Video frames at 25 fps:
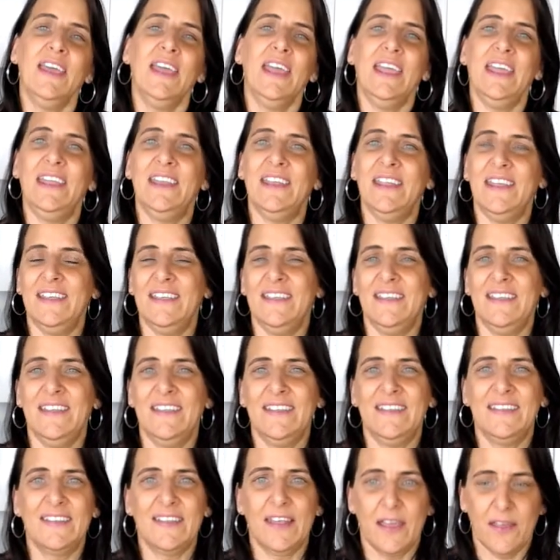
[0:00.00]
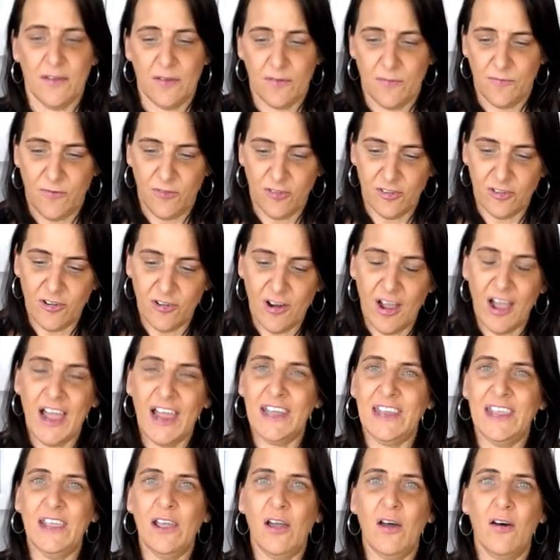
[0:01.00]
It is a
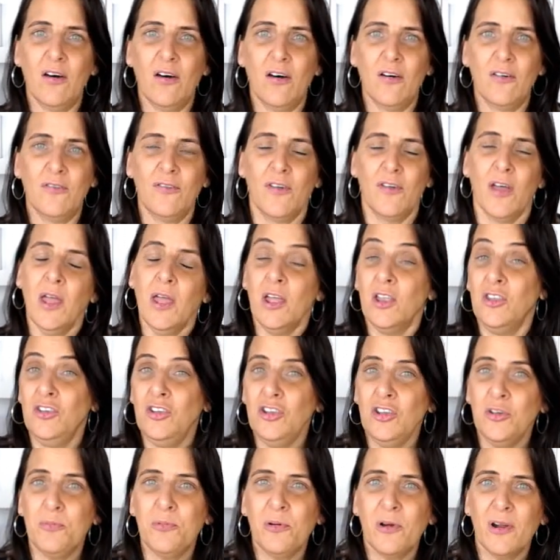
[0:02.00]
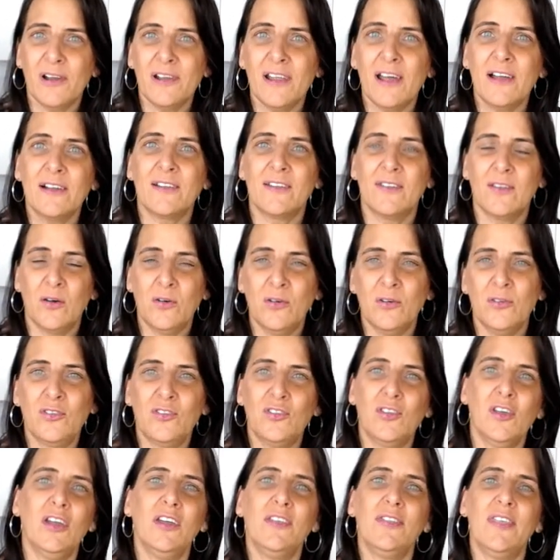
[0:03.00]
variety of new products
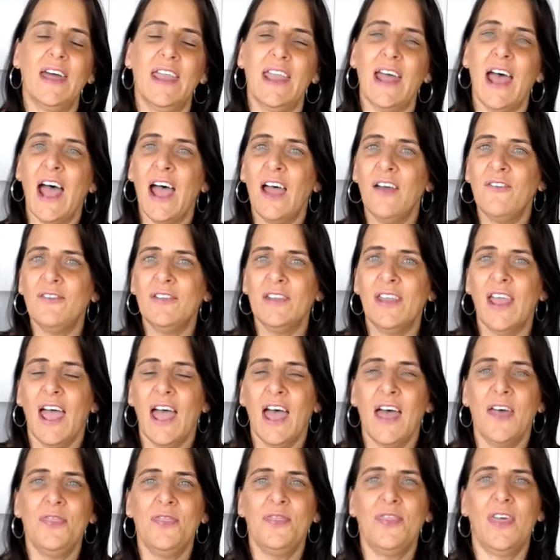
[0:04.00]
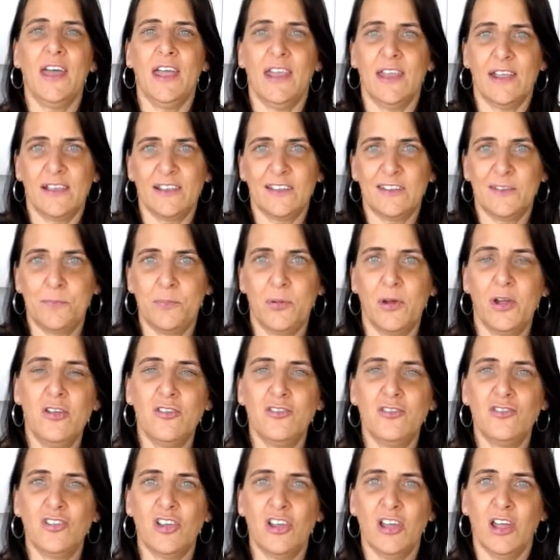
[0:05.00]
also that haven't had that
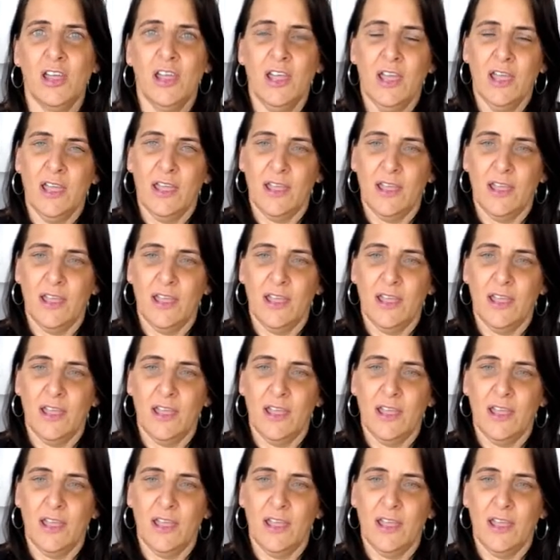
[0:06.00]
exposure